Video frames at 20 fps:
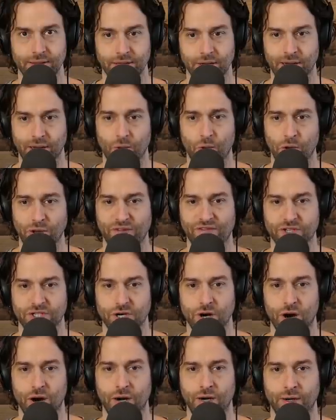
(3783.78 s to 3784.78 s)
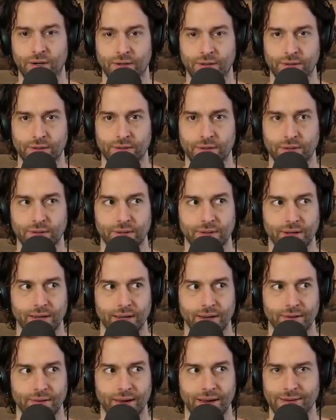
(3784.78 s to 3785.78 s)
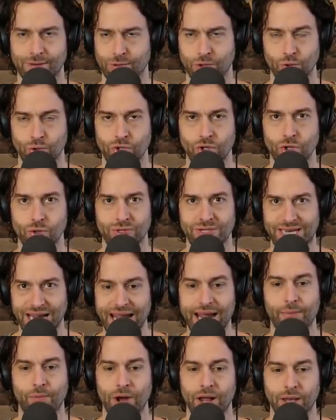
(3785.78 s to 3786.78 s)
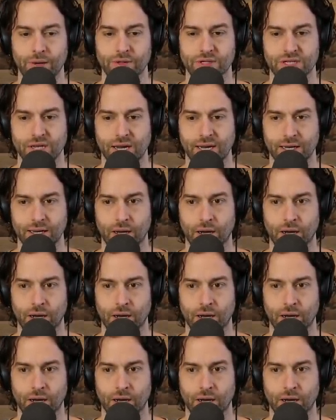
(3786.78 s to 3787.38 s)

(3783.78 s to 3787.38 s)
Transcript: It won't leave a scar. And you knew damn well he was like,